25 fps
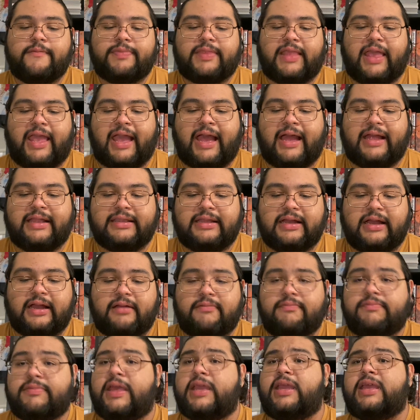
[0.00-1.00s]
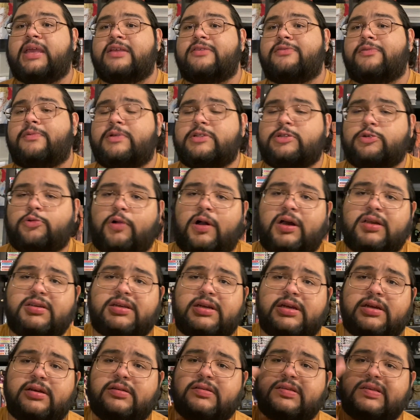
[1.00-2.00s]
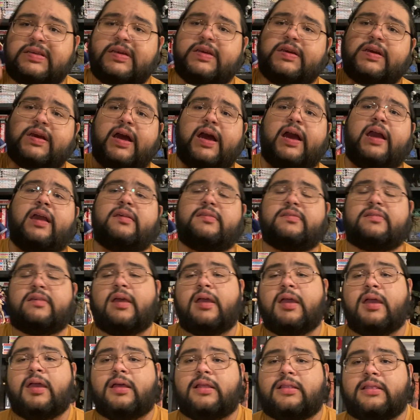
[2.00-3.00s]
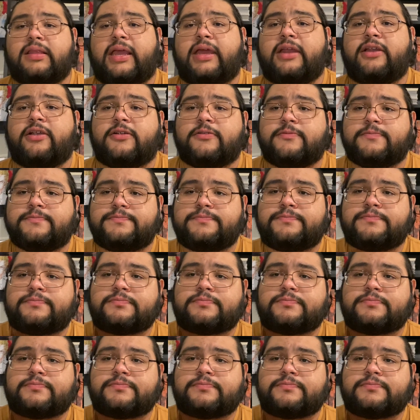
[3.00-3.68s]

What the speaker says: And thank you guys very much for watching. See you guys later.